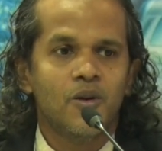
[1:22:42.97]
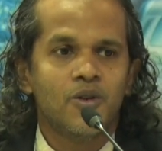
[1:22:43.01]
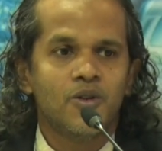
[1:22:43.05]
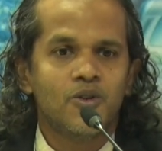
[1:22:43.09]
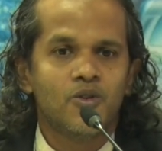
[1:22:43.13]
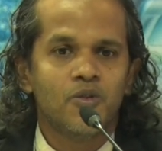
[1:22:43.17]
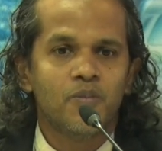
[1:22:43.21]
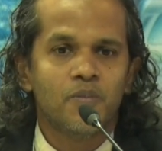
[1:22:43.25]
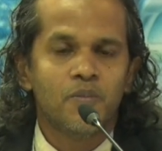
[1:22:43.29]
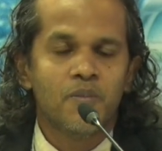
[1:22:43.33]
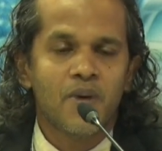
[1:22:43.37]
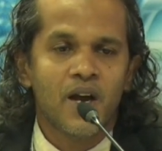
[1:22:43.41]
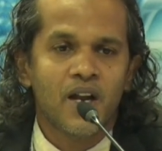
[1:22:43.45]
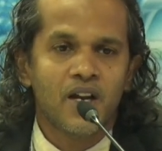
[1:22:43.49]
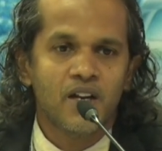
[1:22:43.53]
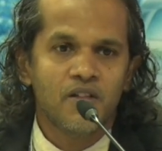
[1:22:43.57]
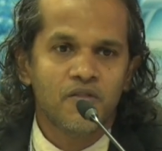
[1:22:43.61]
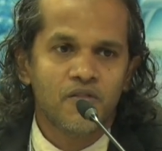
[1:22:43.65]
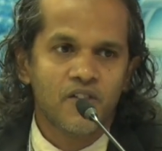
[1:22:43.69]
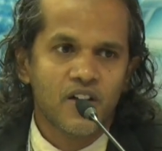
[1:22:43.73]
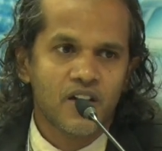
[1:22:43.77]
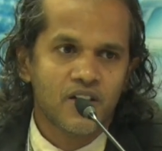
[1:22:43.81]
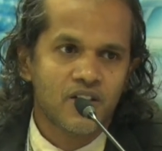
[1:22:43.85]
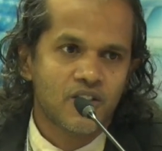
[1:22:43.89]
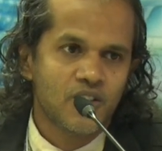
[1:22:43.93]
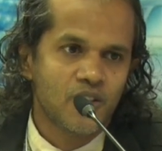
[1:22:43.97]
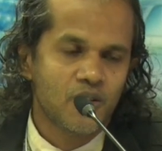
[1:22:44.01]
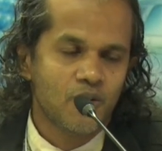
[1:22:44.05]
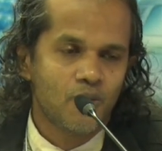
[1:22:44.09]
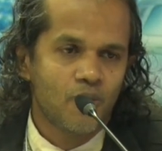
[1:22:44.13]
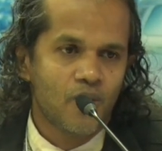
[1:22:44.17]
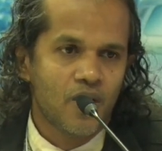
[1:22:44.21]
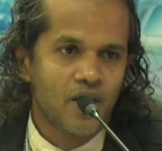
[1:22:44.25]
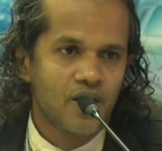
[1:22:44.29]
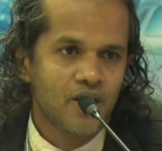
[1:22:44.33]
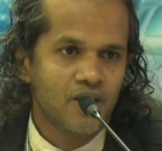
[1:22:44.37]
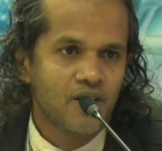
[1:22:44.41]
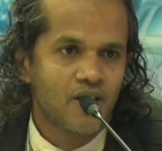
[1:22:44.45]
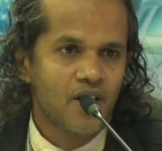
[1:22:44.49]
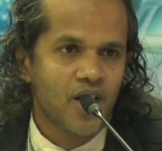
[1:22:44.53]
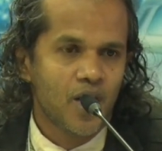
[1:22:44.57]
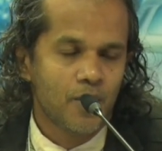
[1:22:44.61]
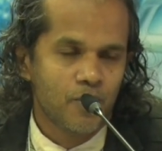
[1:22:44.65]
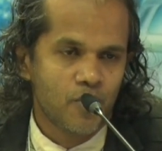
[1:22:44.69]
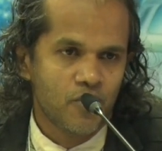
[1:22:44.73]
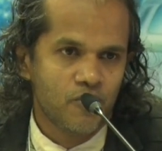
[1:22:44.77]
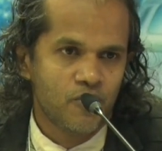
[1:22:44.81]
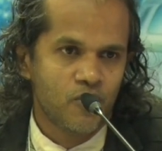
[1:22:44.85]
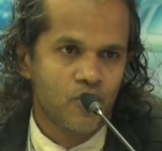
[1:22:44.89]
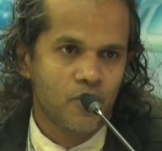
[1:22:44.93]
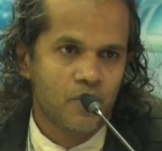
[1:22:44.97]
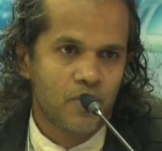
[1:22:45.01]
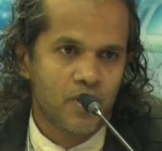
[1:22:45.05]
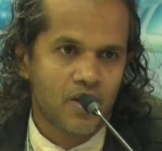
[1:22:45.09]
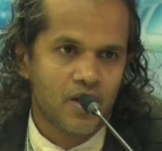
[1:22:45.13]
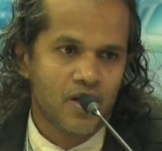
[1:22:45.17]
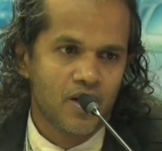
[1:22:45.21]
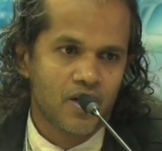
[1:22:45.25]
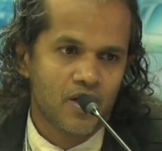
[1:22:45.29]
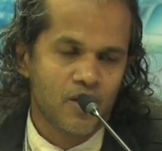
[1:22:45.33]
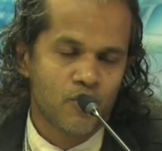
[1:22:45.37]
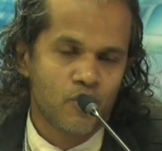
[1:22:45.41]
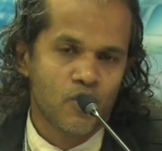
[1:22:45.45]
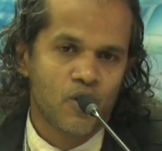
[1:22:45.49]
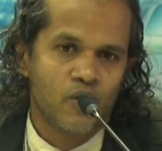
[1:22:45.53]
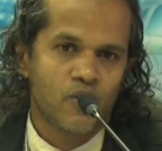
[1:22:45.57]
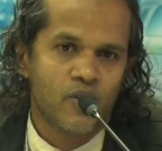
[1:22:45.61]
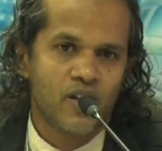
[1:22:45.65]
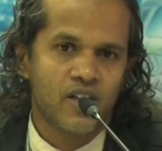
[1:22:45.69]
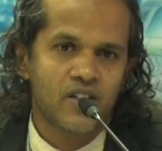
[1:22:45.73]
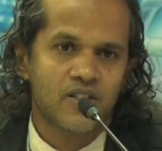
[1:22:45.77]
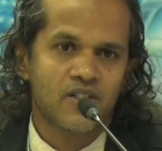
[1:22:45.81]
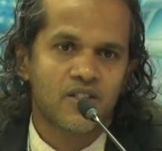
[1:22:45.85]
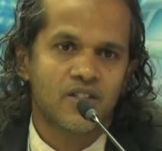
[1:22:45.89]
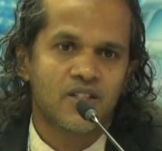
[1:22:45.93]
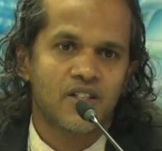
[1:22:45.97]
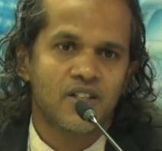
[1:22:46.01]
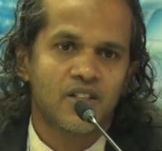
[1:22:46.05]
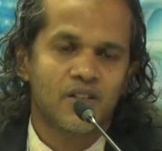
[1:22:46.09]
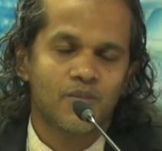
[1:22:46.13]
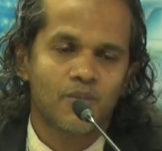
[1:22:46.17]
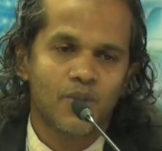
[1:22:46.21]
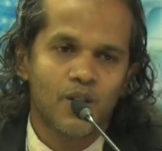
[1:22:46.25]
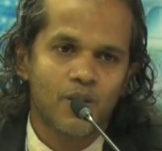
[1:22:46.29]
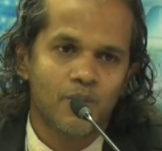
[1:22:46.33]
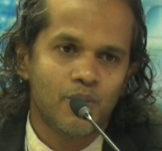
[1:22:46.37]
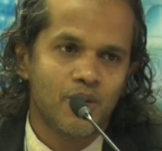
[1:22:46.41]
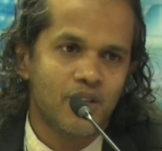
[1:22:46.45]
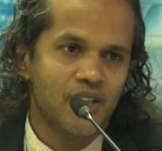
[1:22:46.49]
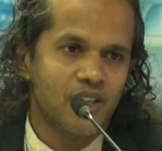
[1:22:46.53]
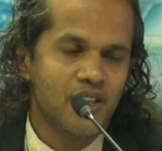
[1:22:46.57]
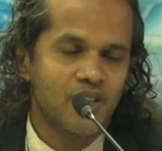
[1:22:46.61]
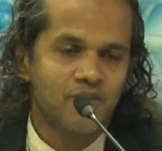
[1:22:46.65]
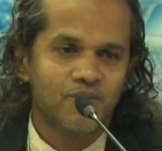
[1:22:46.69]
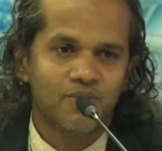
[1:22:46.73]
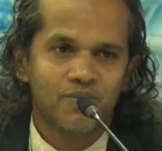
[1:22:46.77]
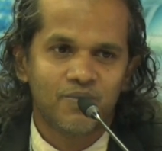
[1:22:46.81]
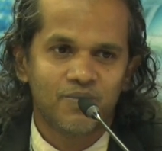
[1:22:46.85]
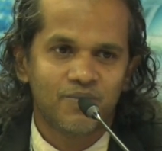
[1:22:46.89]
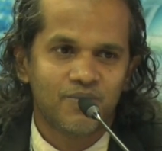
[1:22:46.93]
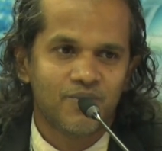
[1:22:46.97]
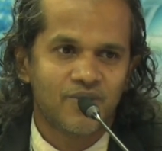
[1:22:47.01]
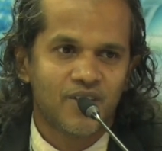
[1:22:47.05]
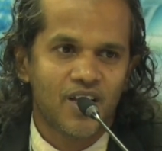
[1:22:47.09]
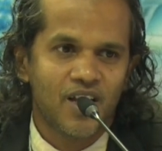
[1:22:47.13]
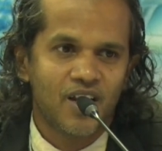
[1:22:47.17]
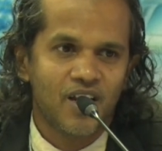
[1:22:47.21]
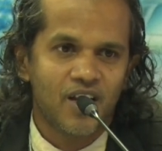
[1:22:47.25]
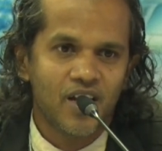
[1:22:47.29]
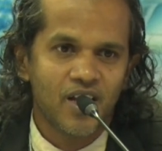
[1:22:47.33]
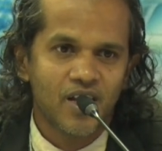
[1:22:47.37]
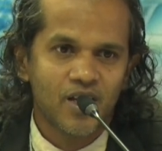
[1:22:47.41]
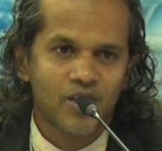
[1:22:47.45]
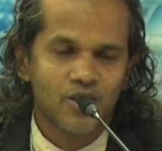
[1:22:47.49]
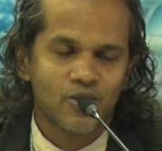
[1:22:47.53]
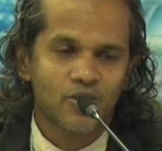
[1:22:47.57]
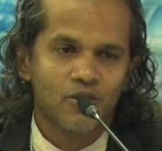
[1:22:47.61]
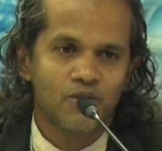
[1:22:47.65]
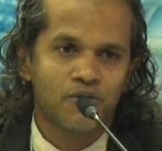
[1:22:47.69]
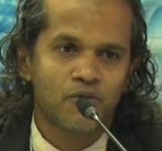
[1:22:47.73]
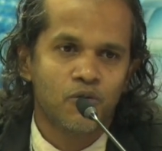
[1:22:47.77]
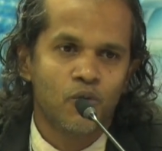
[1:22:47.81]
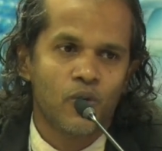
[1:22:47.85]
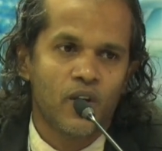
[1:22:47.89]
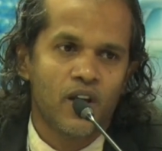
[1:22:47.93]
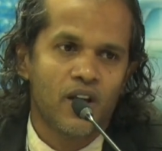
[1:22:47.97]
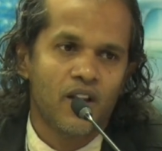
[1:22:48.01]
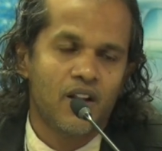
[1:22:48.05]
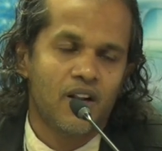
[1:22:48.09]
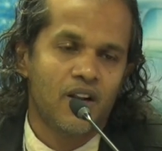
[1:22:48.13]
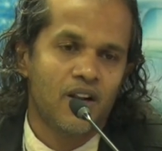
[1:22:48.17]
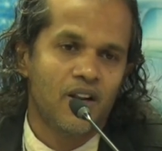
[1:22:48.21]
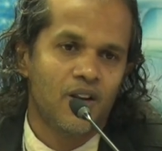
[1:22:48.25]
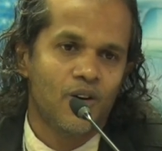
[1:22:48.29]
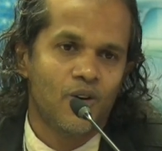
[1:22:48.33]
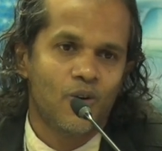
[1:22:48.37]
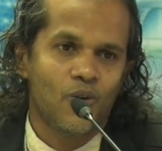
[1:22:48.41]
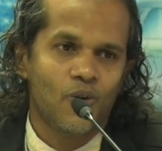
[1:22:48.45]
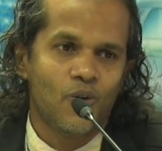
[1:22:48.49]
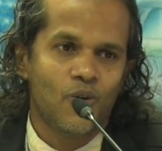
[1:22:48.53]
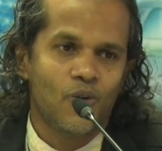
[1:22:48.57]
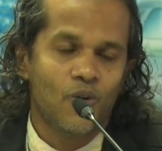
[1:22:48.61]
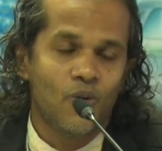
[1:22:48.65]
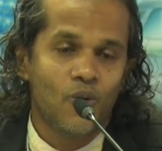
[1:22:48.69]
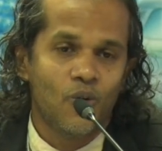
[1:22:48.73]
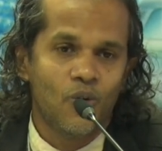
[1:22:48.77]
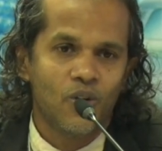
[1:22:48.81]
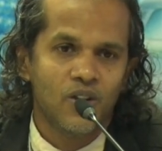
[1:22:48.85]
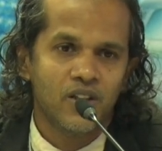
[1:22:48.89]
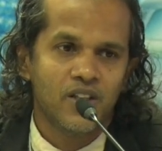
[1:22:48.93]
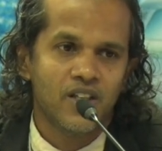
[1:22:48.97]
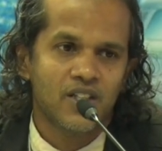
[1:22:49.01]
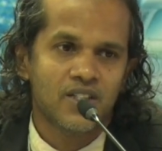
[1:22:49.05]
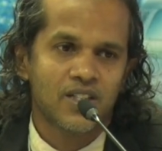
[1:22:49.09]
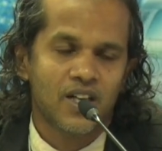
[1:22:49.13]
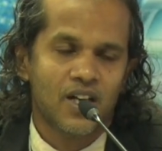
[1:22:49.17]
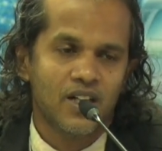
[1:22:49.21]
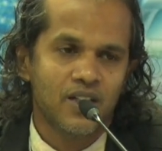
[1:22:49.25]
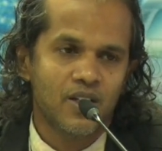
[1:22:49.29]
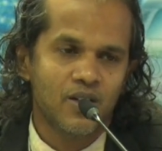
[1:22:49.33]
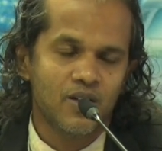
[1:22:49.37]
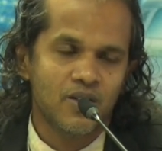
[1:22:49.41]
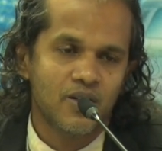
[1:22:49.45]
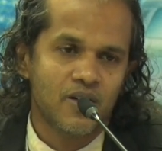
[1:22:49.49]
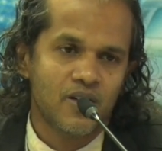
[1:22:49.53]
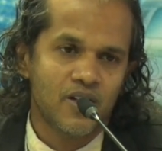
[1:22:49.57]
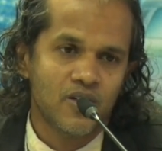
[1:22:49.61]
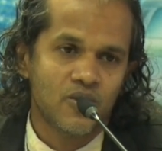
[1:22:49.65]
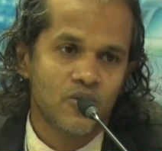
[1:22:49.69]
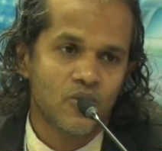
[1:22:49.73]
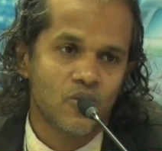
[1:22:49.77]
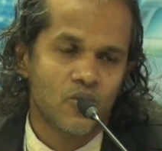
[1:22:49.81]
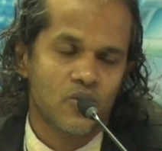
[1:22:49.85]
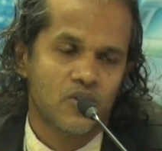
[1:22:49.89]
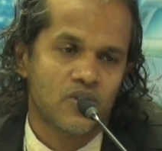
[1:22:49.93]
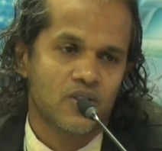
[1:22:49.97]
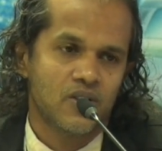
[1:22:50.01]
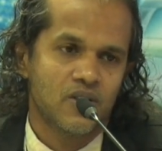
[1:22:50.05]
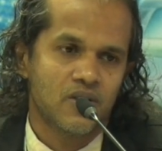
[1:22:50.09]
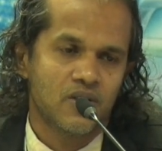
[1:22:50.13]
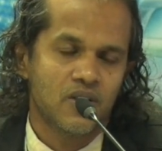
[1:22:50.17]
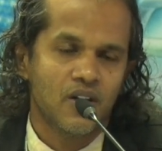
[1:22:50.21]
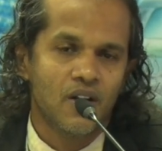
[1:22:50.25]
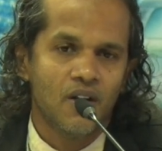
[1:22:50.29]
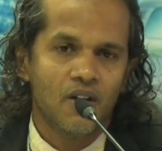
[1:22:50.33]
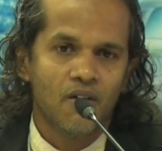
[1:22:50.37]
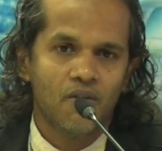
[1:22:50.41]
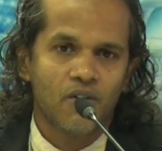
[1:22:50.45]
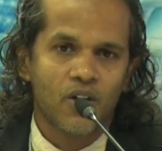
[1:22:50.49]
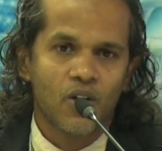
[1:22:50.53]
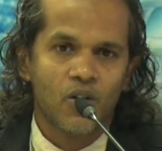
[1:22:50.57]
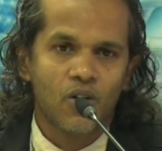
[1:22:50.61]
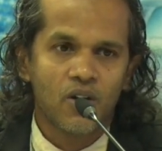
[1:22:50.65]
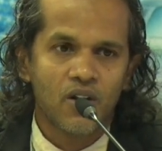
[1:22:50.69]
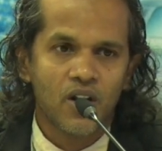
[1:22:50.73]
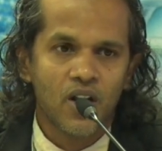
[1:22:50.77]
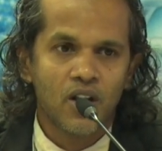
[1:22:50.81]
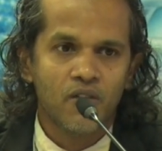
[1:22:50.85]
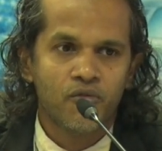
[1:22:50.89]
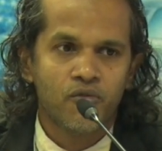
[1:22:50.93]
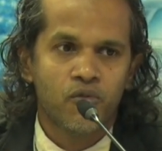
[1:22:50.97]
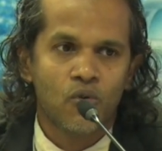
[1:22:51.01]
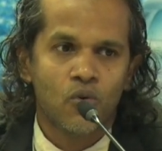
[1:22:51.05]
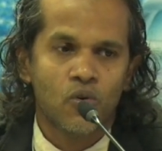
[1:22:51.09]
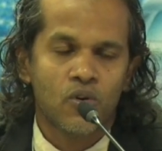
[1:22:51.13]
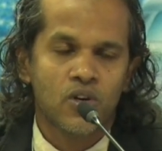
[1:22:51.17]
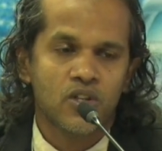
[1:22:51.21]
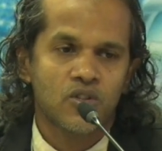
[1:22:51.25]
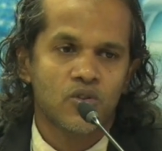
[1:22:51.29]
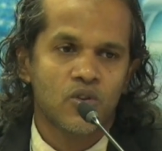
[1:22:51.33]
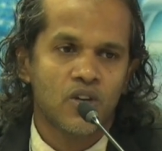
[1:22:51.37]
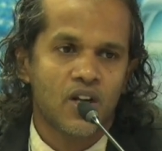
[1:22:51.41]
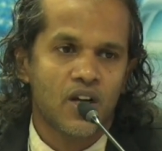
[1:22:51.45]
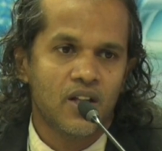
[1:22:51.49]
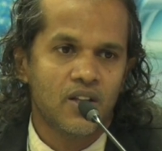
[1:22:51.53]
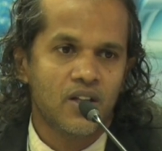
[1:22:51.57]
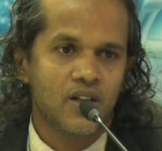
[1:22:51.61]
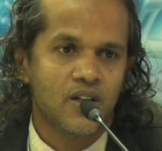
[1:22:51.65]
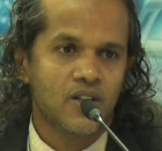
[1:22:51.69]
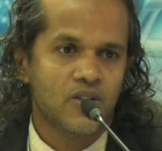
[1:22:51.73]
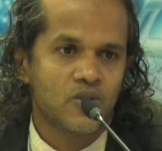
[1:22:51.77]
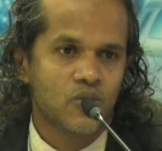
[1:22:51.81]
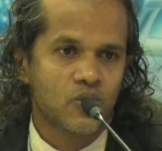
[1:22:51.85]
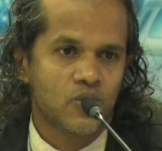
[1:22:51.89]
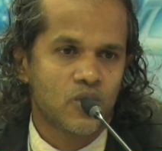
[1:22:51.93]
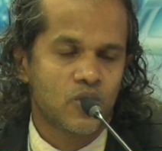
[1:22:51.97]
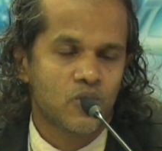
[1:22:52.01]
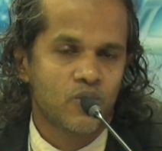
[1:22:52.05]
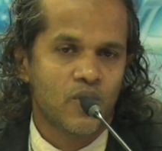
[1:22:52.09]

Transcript: To manufacture 1 gram of your product, if you are wasting maybe 10 liters of fuel or all these other resources, we are not really focused on other resources.